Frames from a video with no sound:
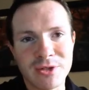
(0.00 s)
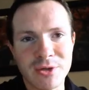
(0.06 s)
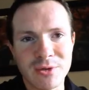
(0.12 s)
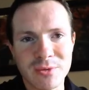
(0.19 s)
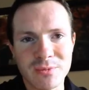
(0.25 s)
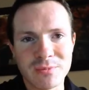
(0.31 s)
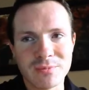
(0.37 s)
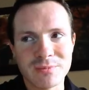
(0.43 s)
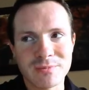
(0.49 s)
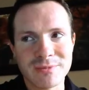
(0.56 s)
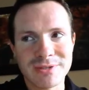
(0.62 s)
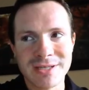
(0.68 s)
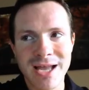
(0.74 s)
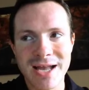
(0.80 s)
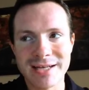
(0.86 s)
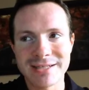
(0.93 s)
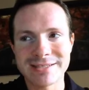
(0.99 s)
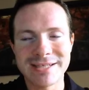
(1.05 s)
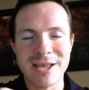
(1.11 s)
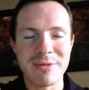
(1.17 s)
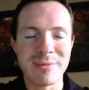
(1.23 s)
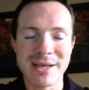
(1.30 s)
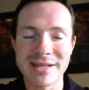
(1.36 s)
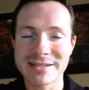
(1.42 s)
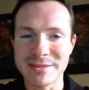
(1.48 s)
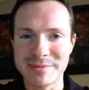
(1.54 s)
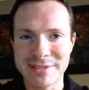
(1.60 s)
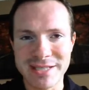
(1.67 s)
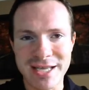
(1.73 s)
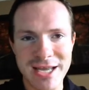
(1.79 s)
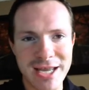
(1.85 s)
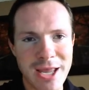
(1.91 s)
Don't kind of say it because I'm
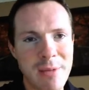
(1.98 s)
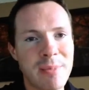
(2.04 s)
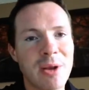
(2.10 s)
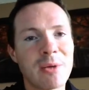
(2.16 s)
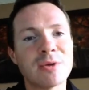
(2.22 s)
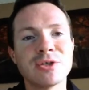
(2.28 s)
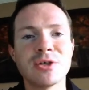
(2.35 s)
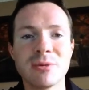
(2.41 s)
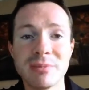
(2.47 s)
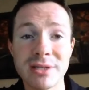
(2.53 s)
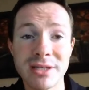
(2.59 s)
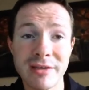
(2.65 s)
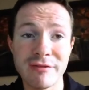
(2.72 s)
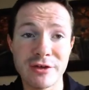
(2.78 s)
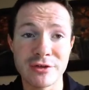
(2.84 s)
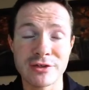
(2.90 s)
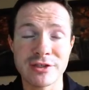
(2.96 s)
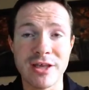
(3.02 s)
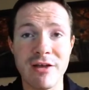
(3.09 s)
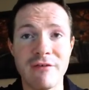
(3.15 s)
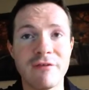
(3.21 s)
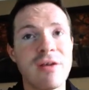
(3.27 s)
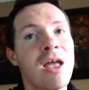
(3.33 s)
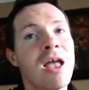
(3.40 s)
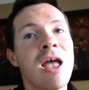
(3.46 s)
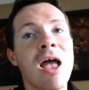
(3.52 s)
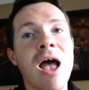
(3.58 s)
saying it, but I want you to believe in yourself.